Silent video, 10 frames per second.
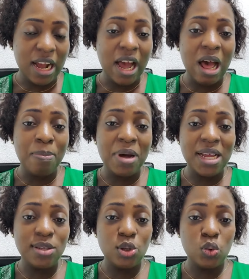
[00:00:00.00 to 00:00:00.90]

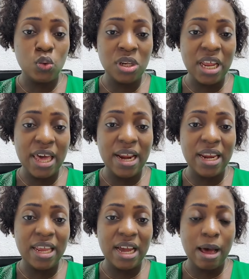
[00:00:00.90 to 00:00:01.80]
Gaba
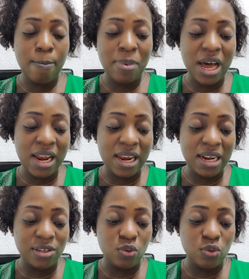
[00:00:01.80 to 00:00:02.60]
sunderi kabala